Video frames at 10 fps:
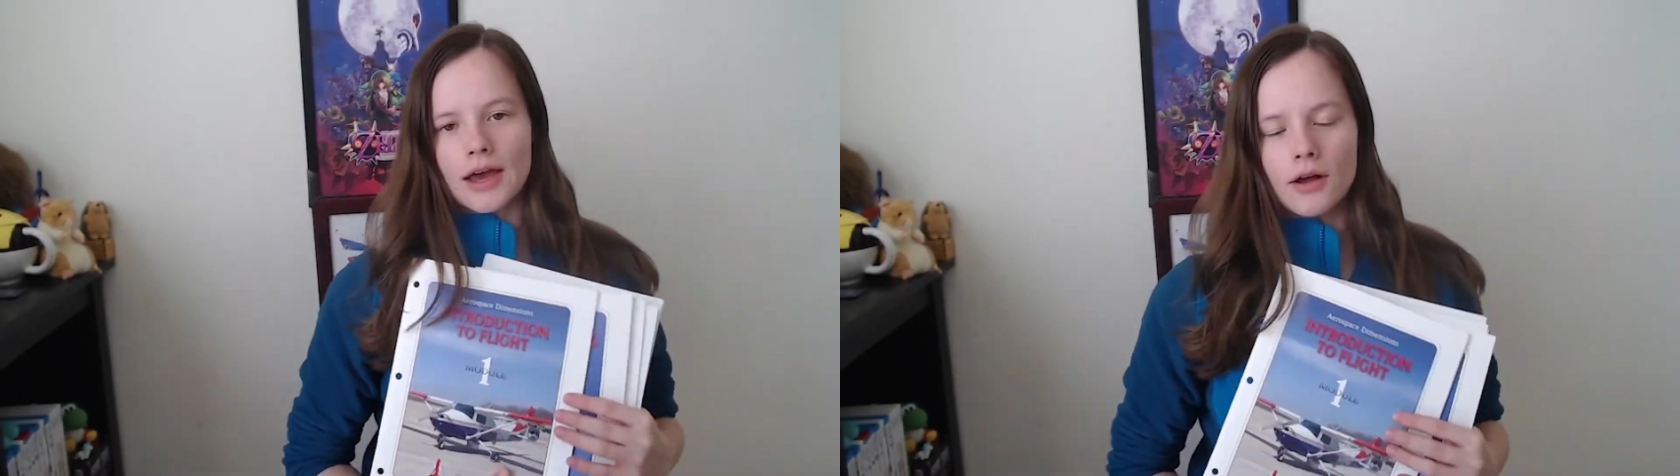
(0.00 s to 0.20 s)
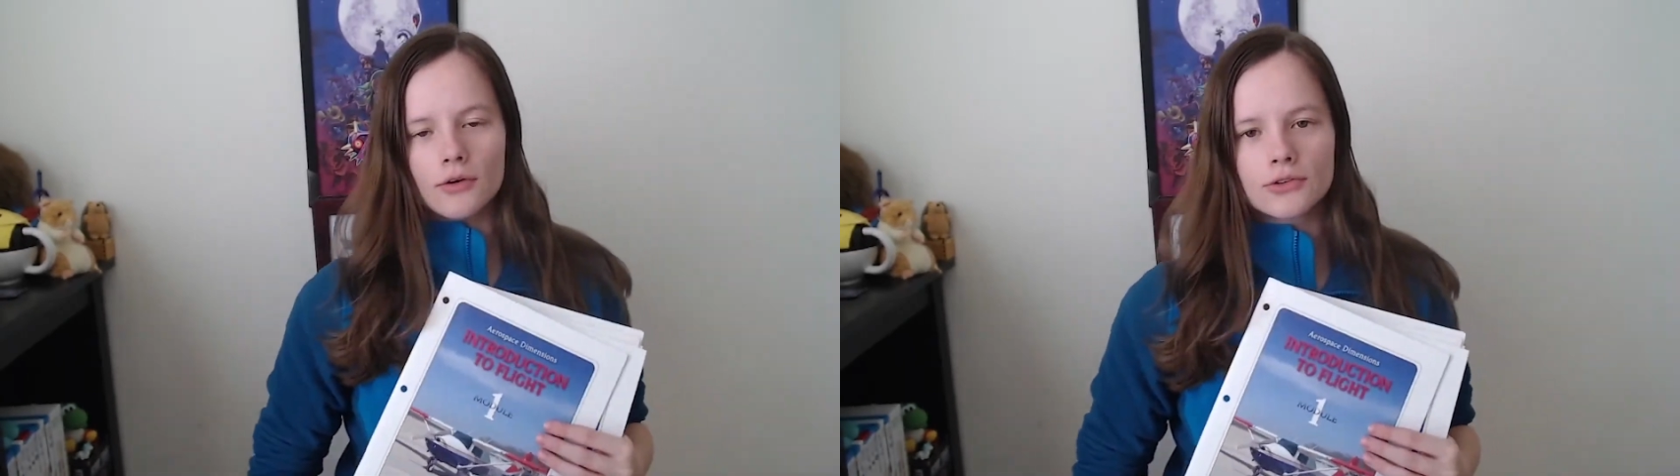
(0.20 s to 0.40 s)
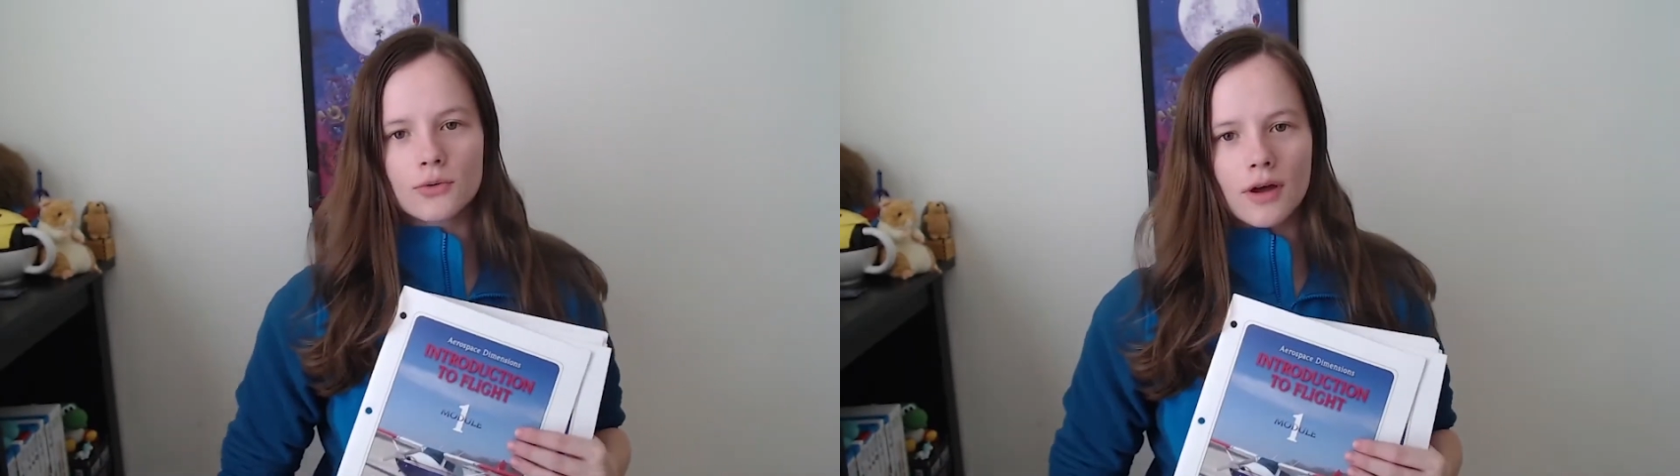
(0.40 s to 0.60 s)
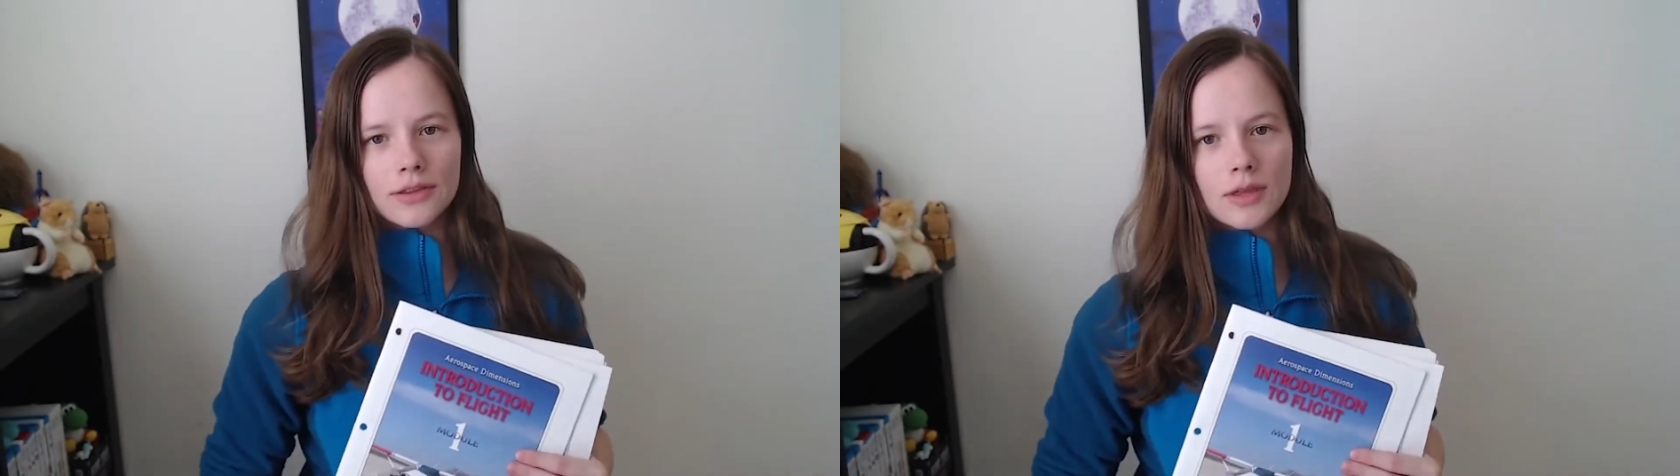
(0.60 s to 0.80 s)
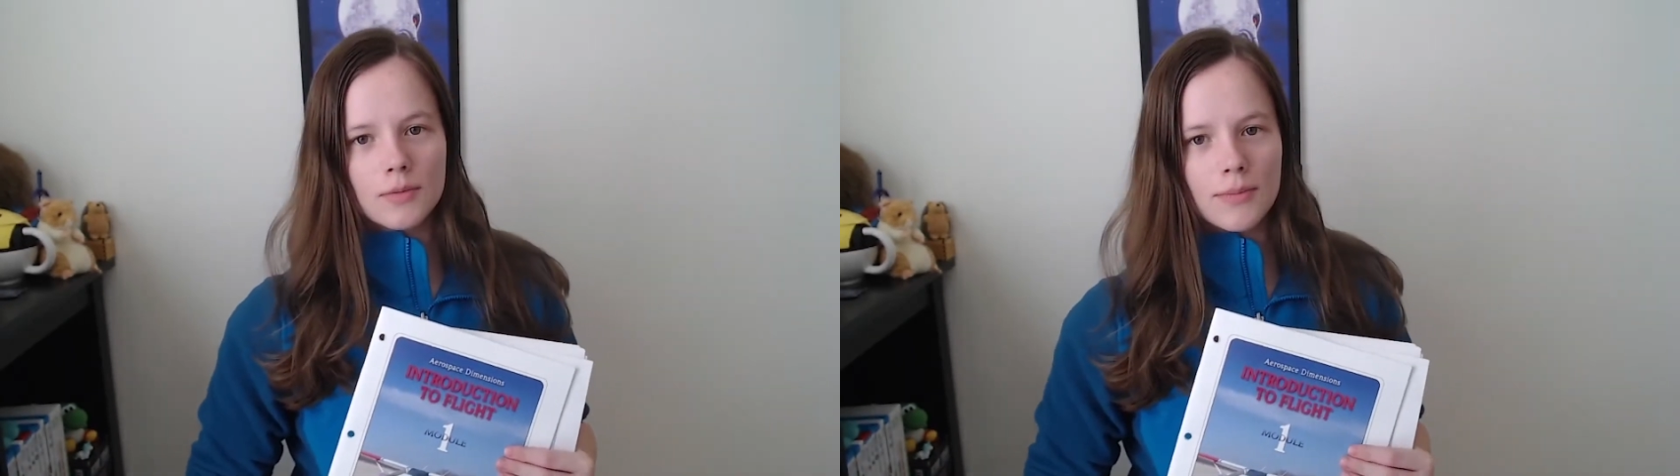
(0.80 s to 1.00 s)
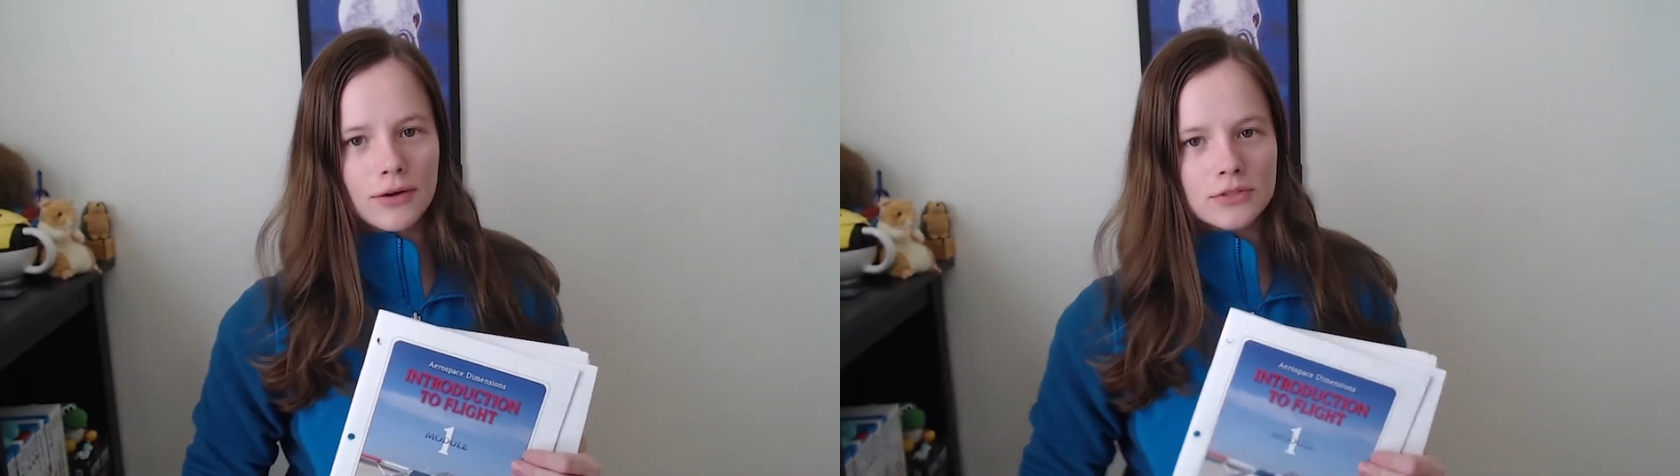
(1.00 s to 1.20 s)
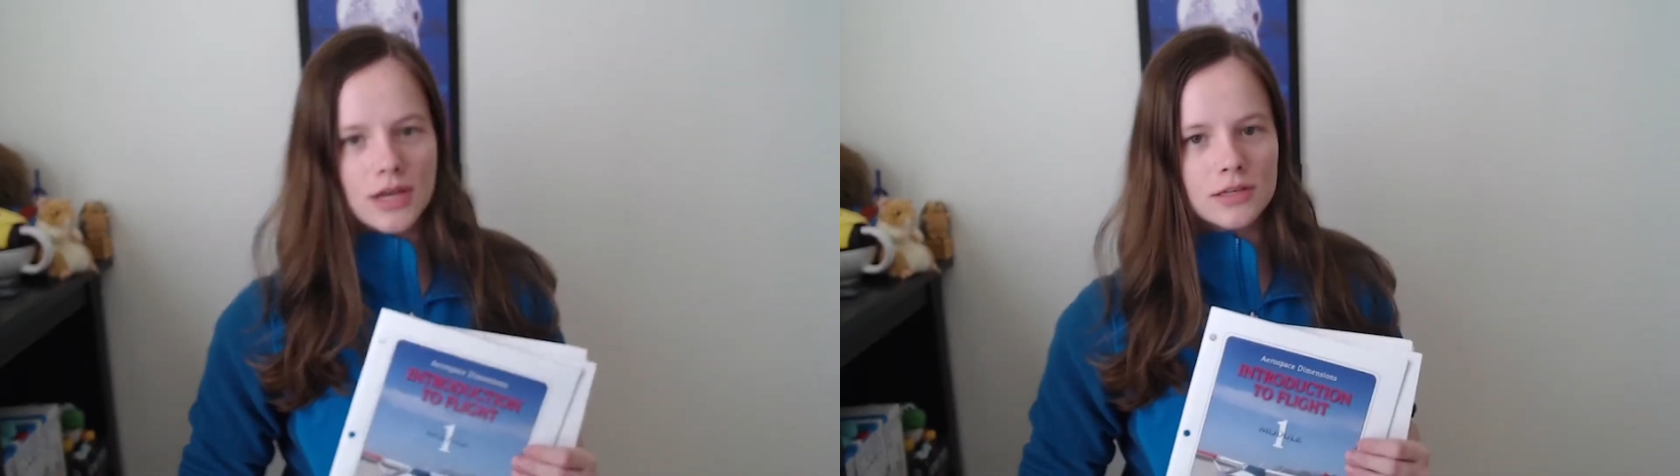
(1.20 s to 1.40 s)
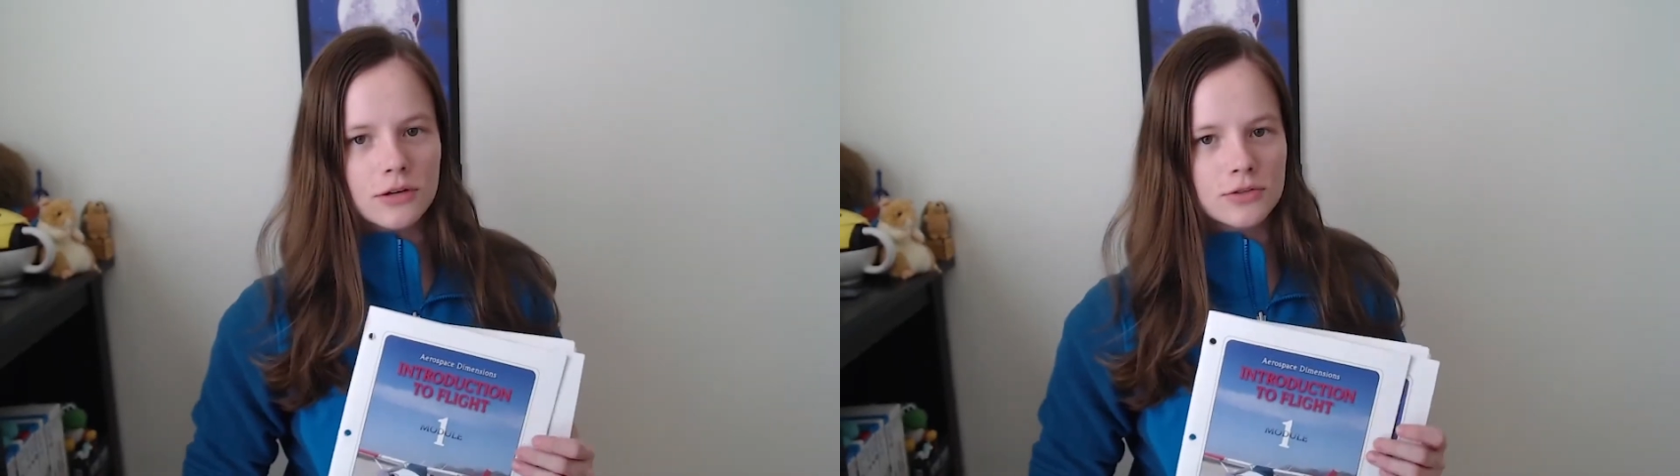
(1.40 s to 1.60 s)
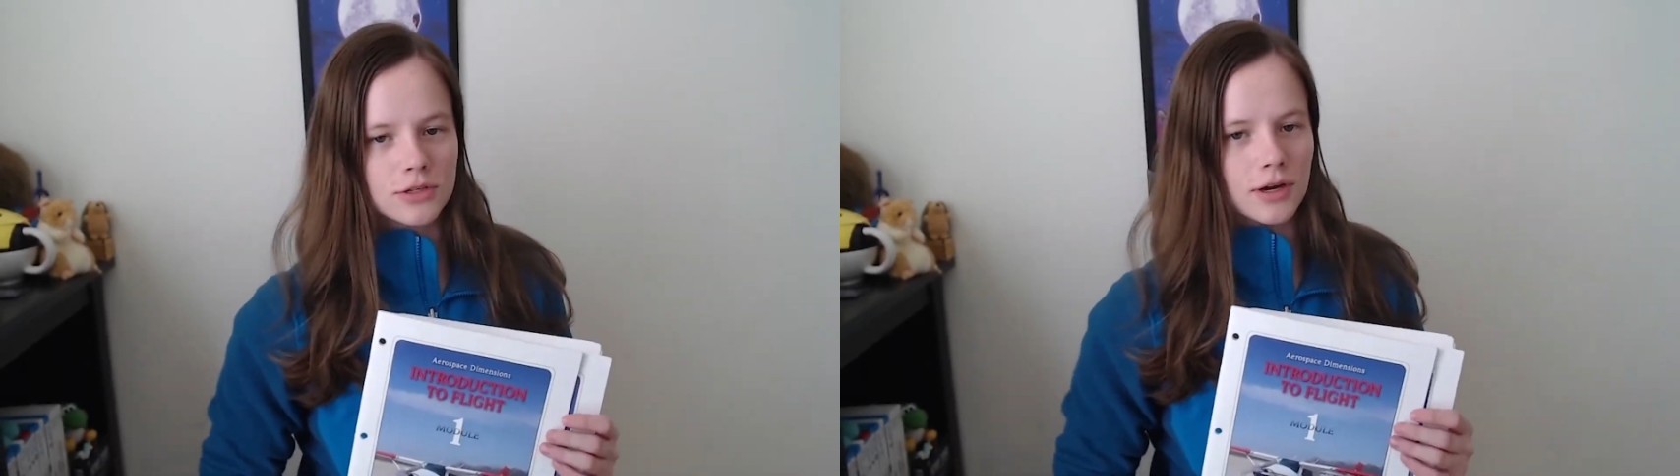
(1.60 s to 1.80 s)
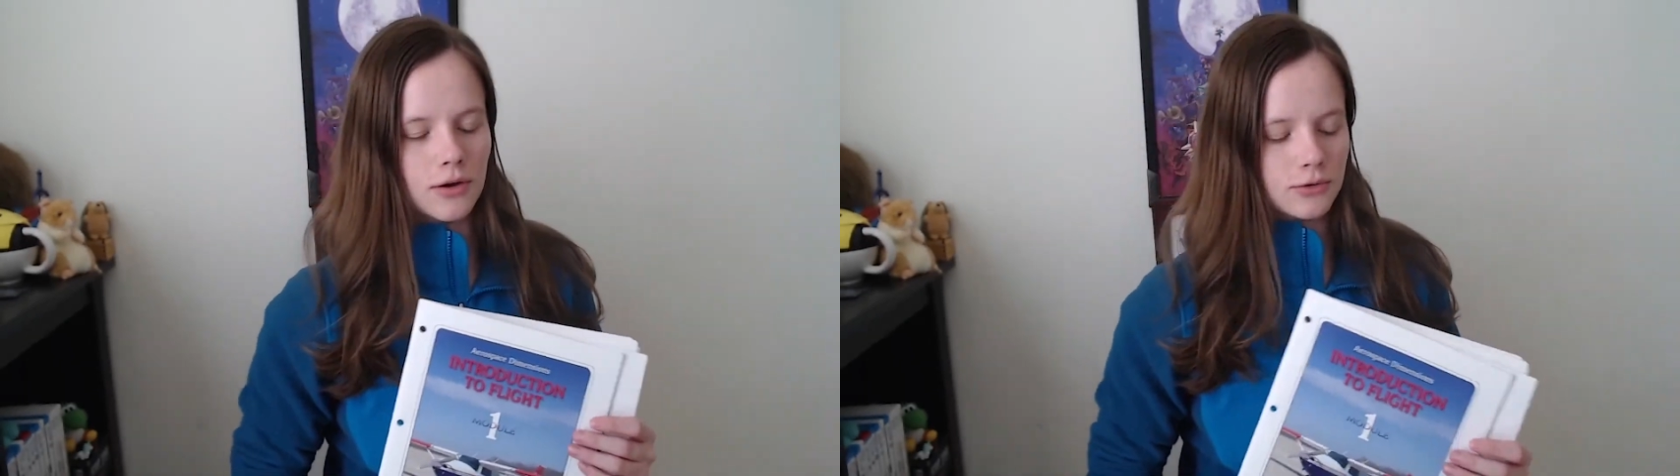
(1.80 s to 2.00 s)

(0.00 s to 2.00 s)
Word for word: I also got them about 10 years ago.